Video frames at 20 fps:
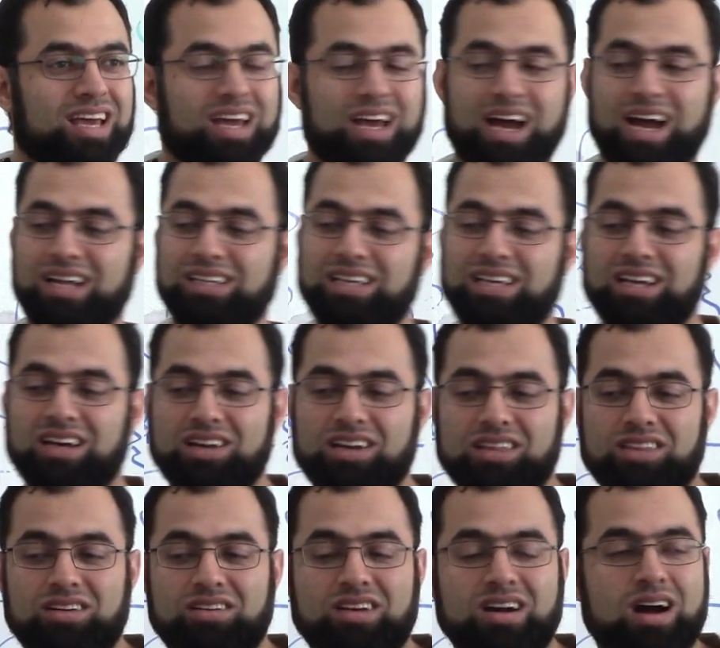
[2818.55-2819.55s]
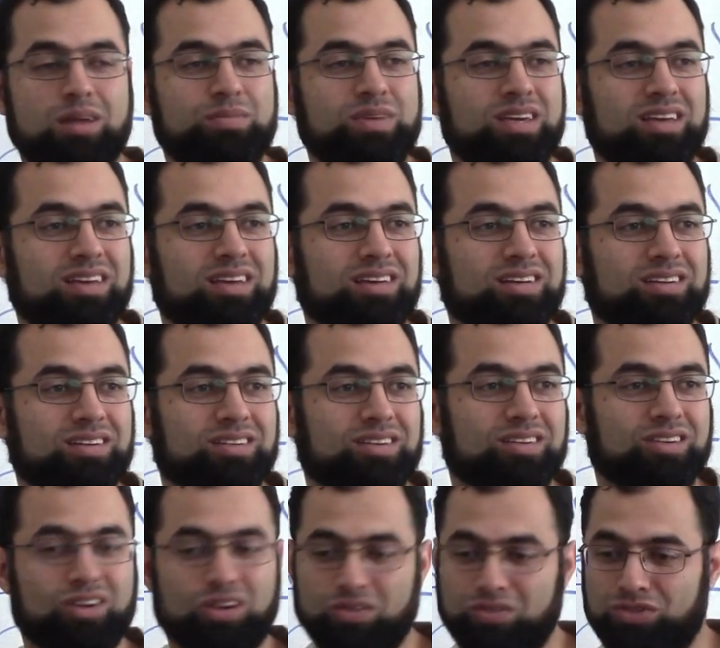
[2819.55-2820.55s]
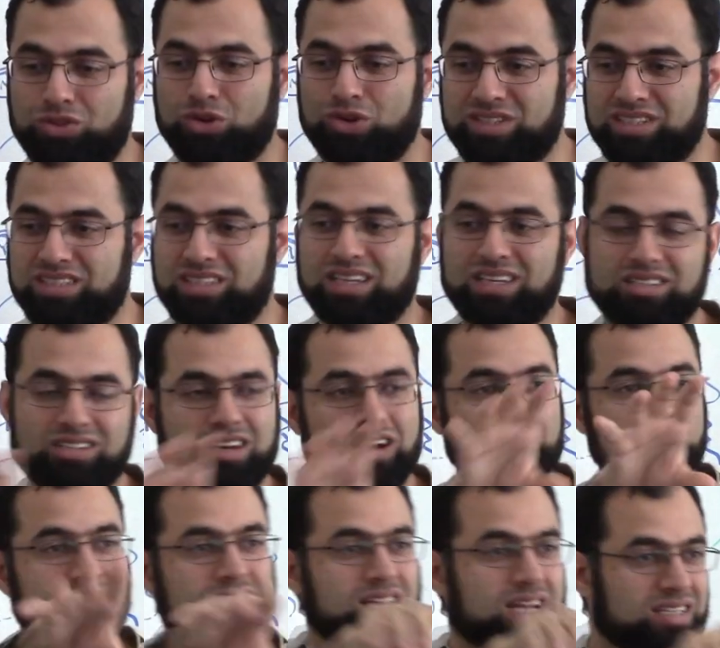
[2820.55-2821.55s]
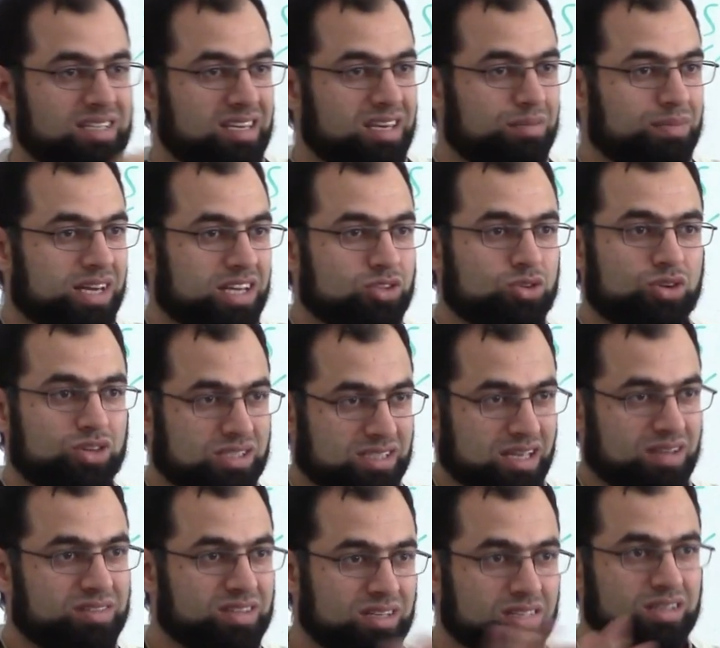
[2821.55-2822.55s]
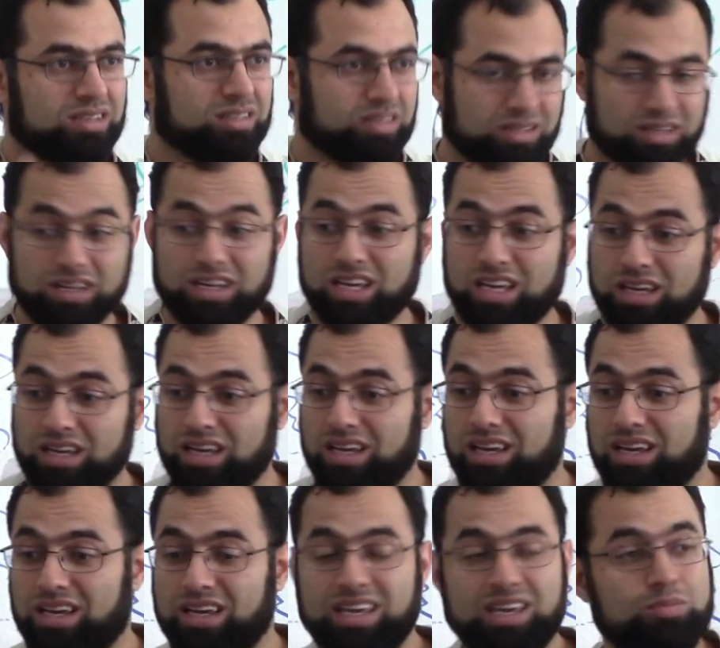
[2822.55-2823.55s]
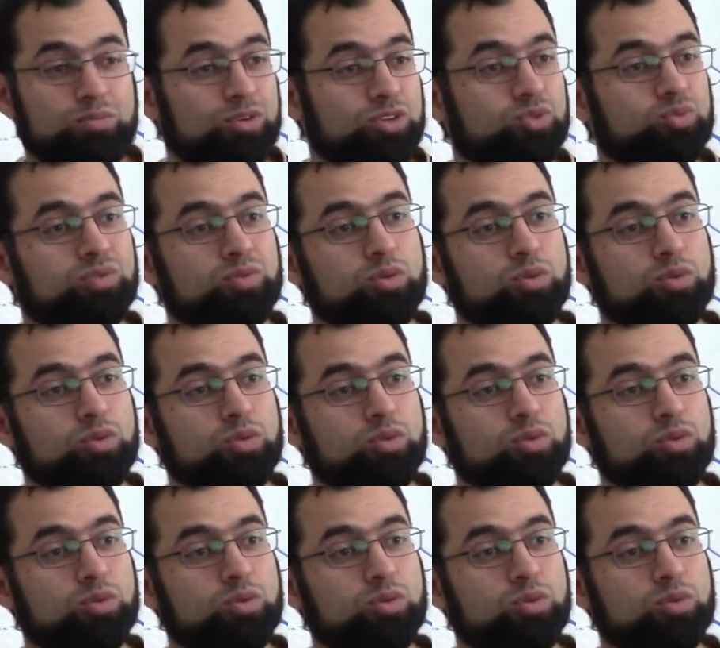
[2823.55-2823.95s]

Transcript: And in another cubby of those six cubbies that he made, or seven, he put